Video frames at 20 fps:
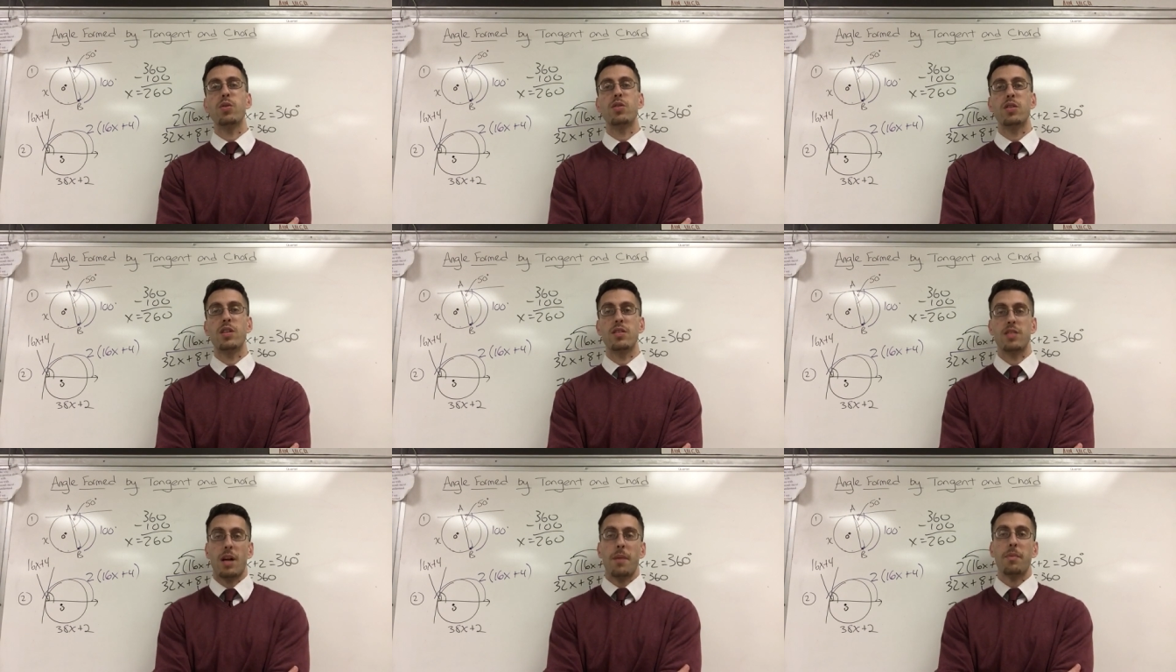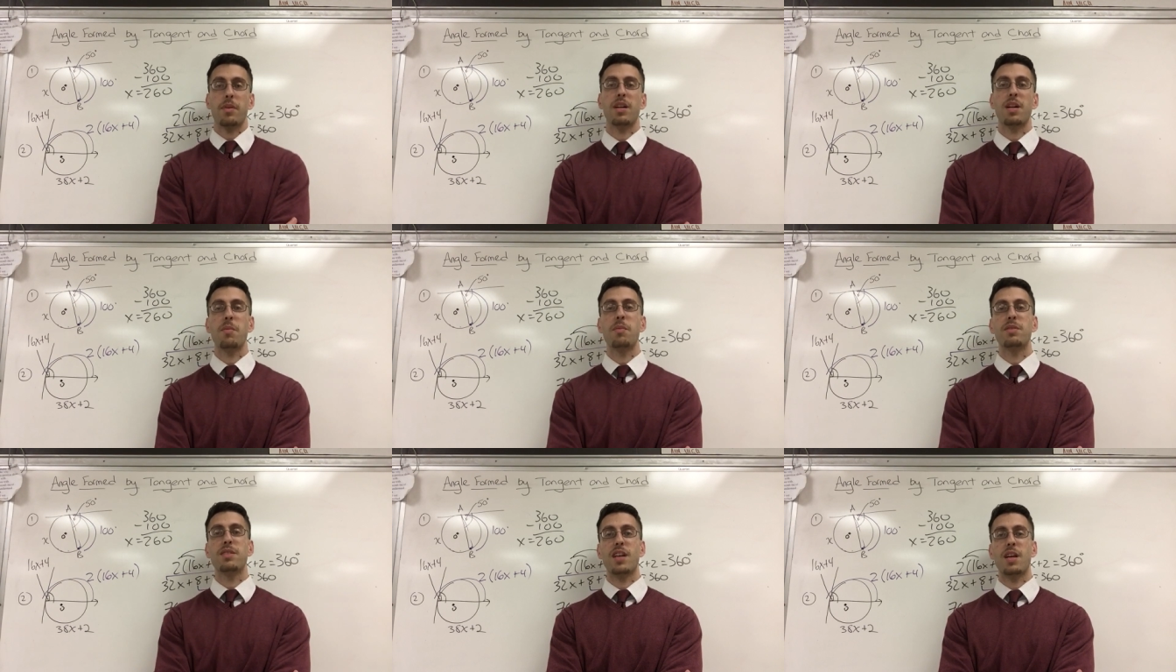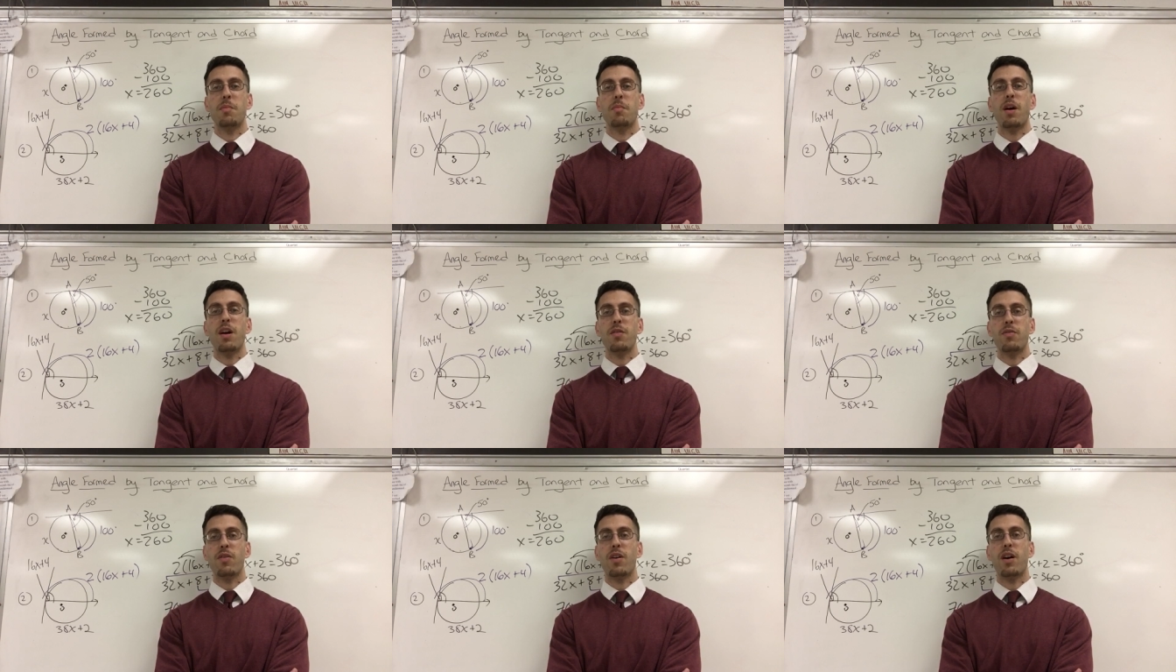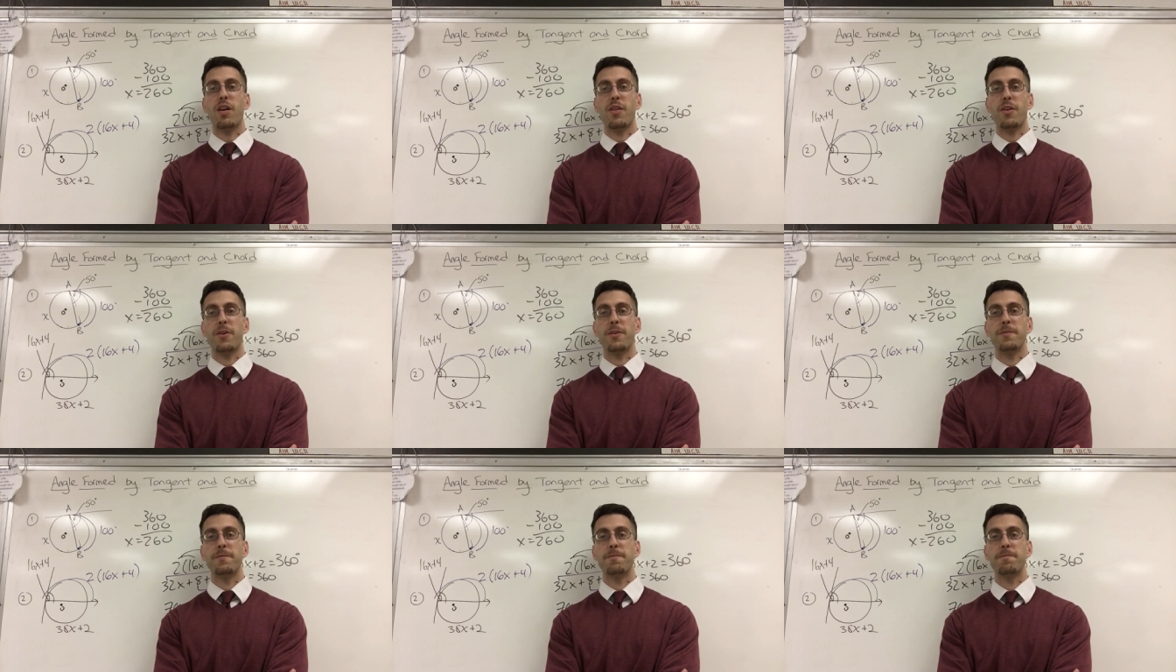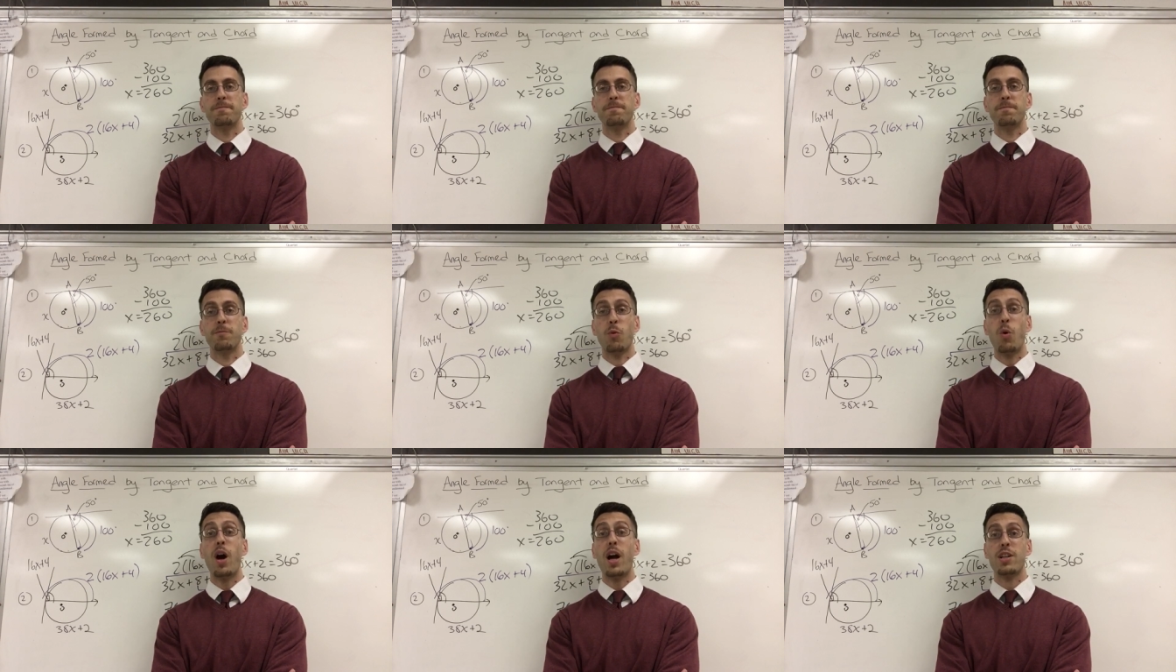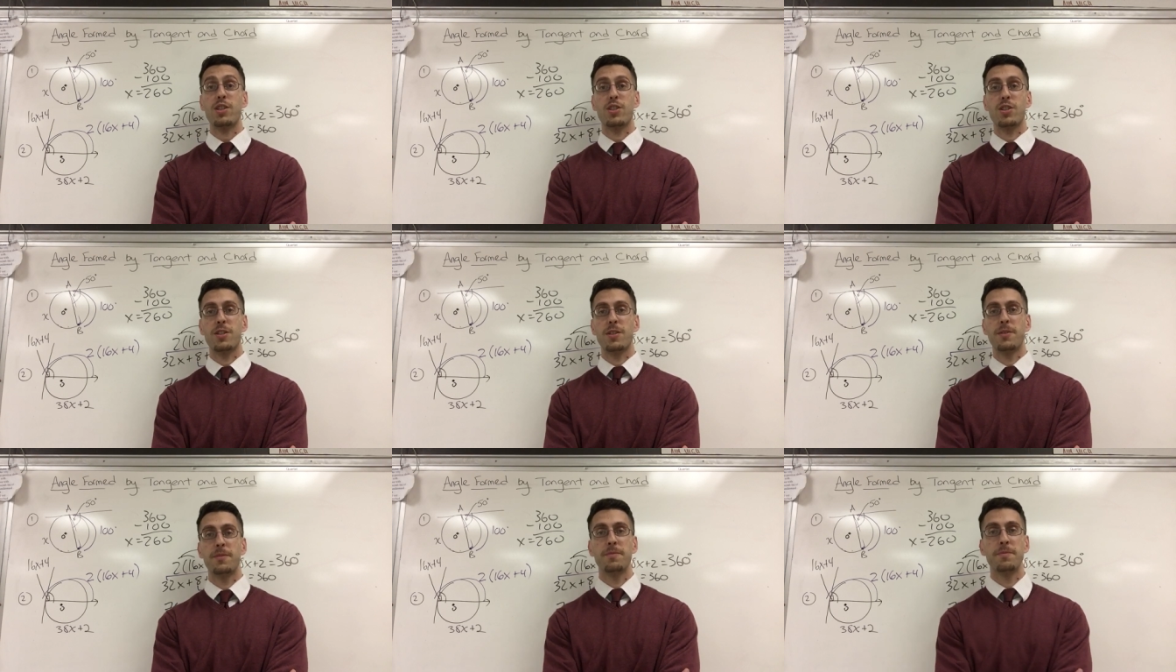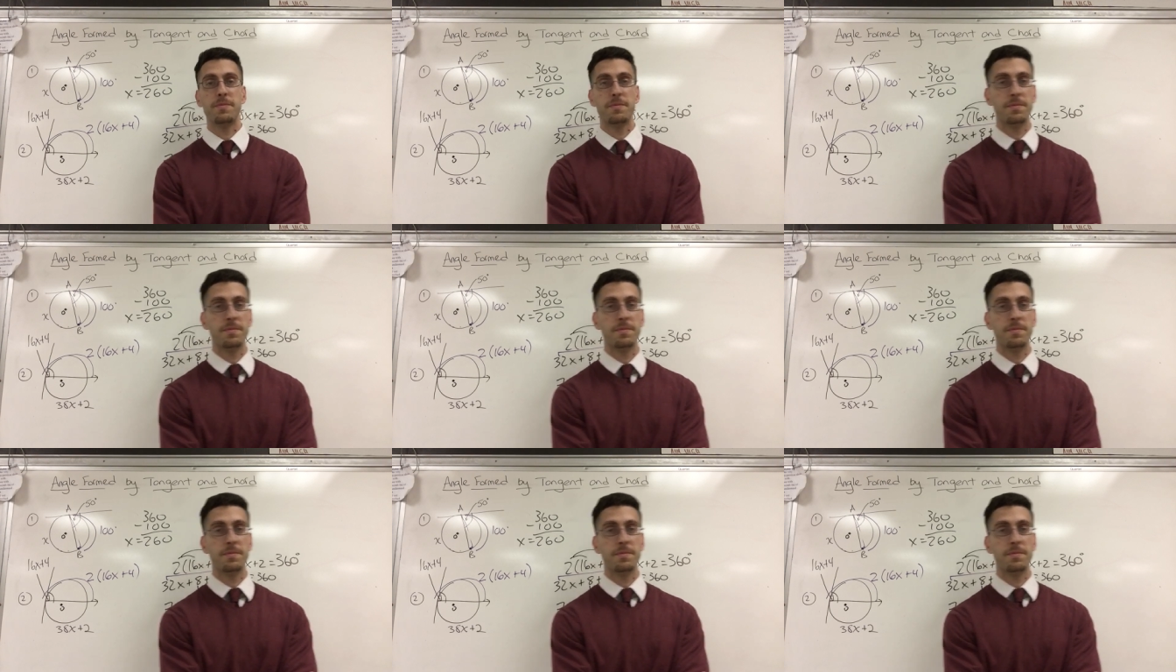He says, "I'm going to imitate my father. Watch."